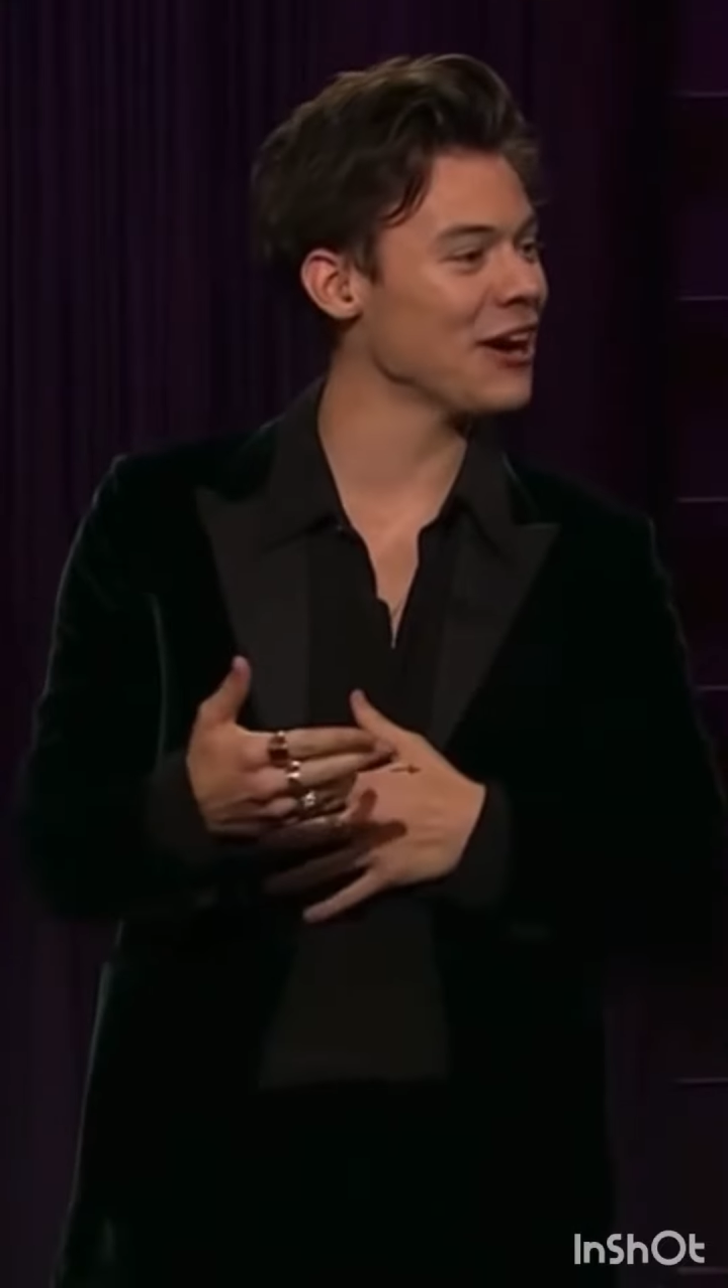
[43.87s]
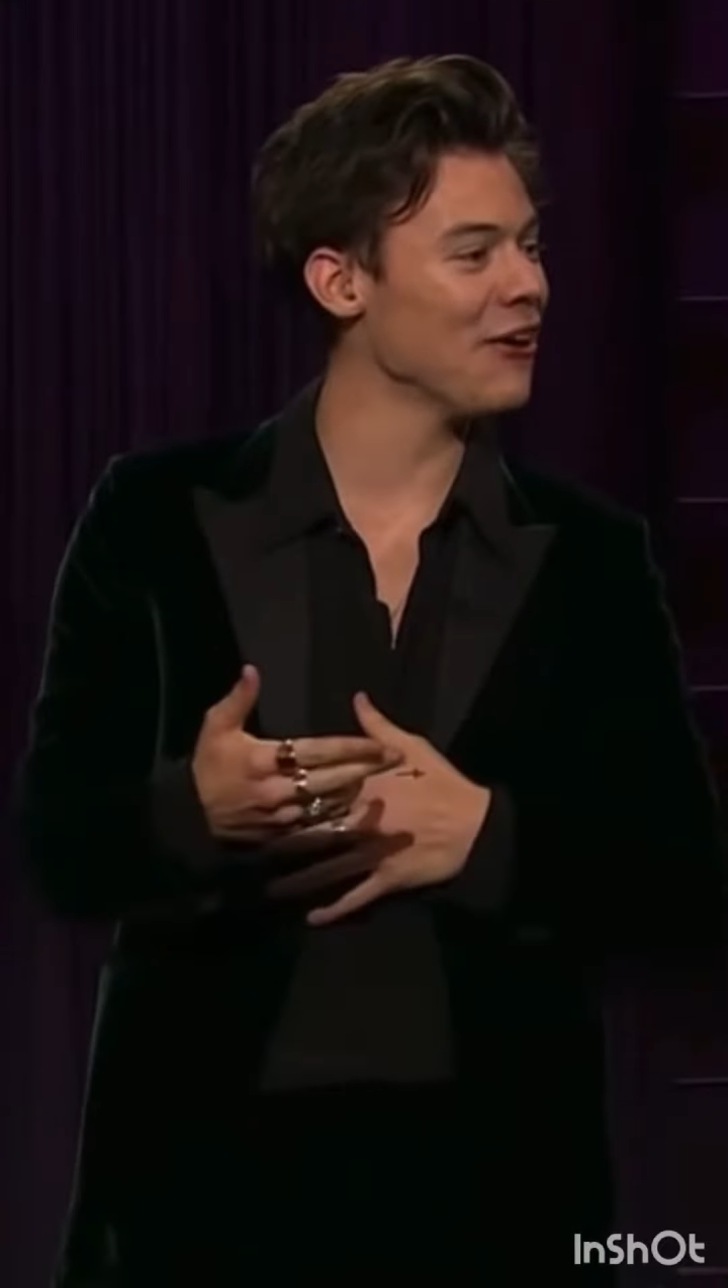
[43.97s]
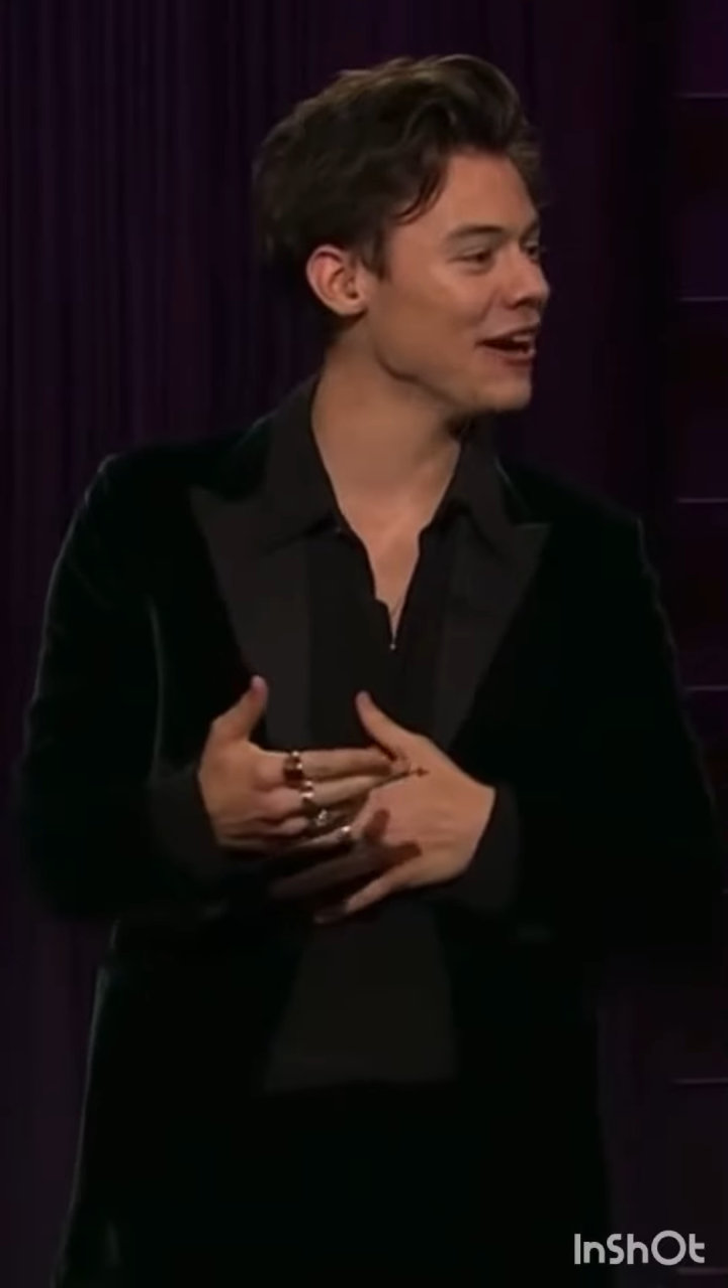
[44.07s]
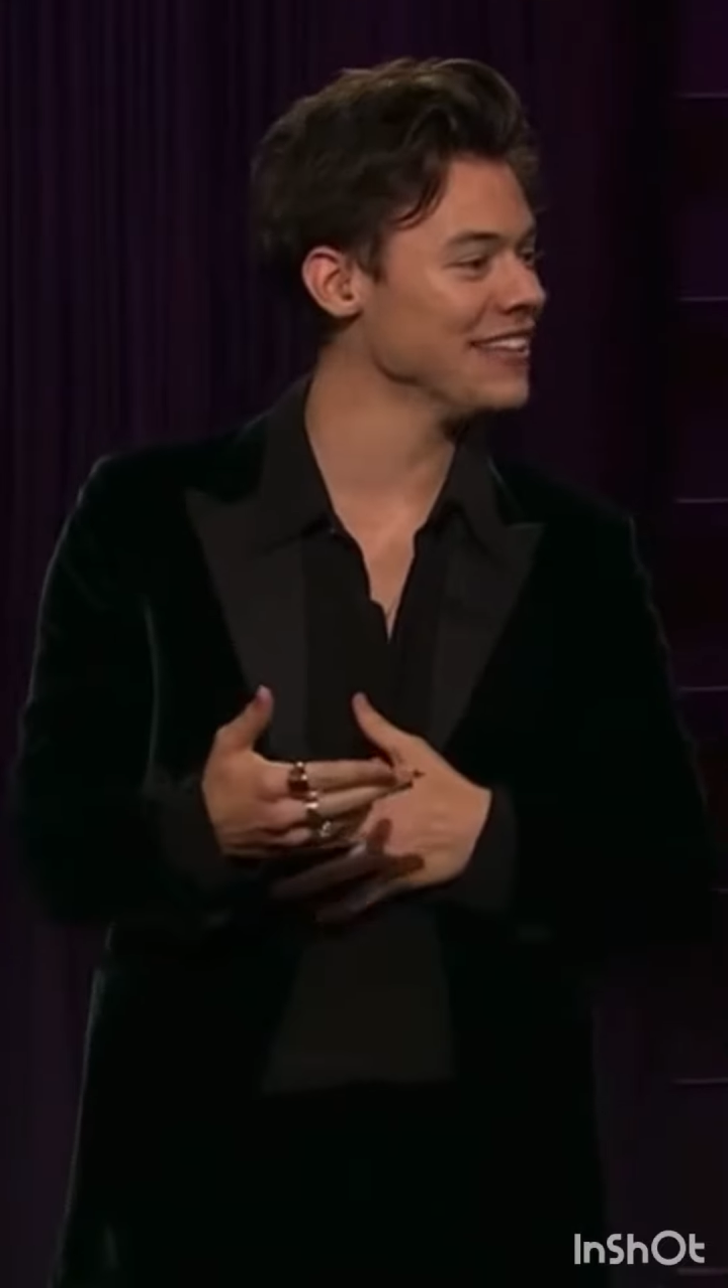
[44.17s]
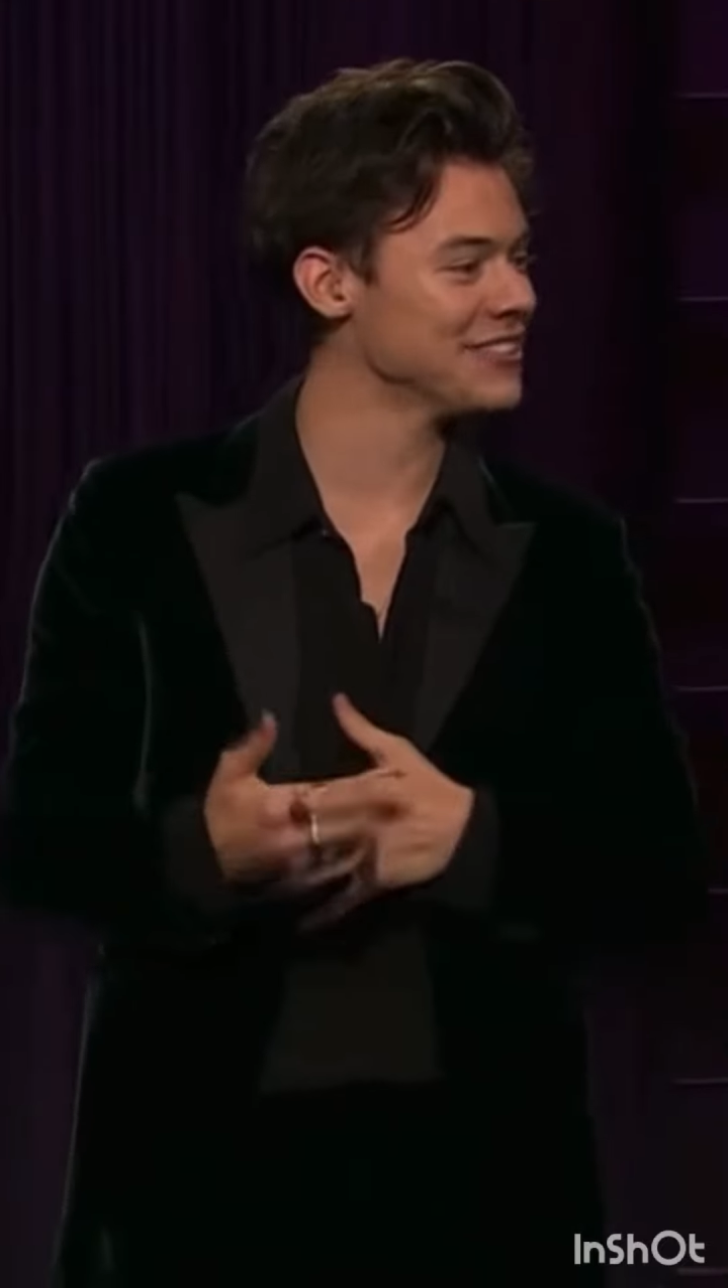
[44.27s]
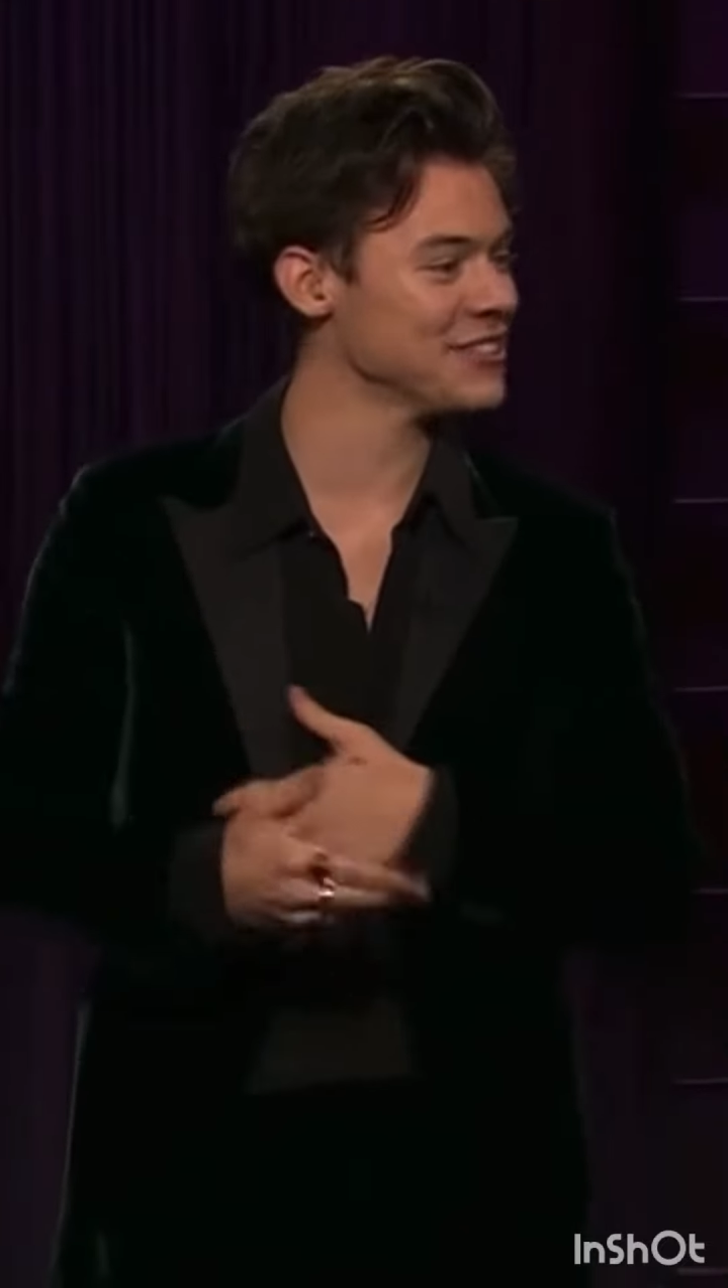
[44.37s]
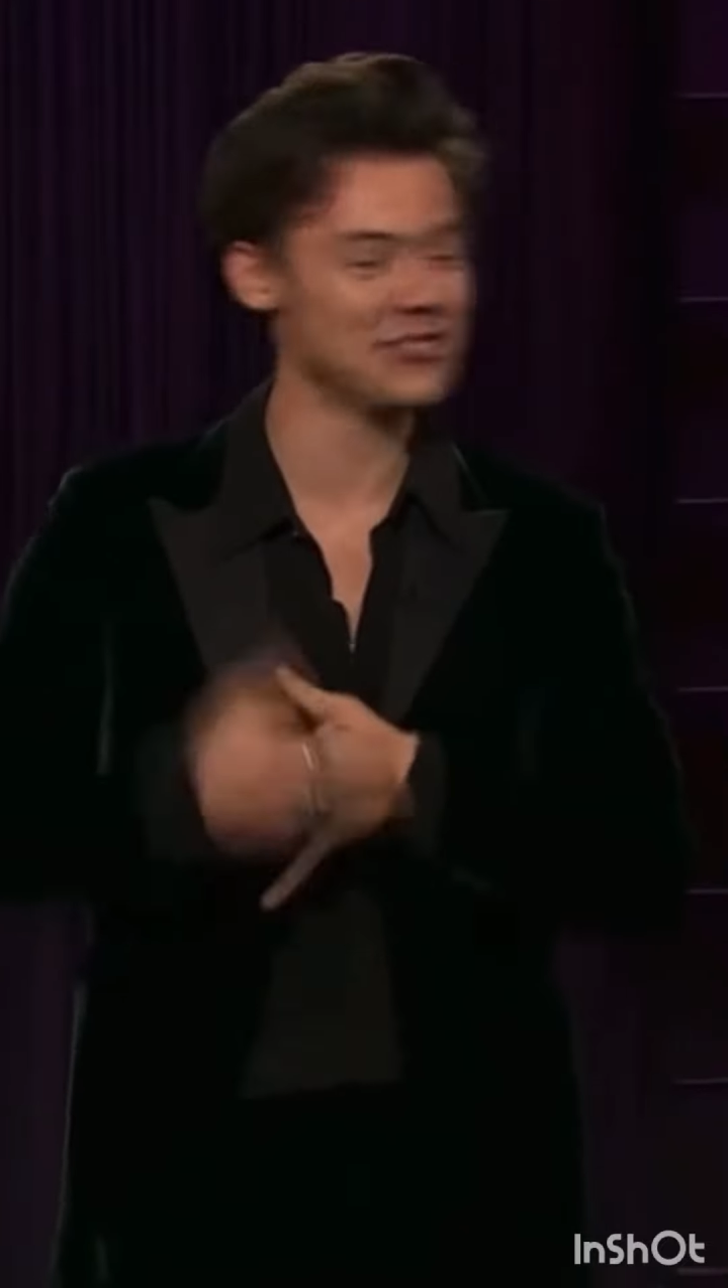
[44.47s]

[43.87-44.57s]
go into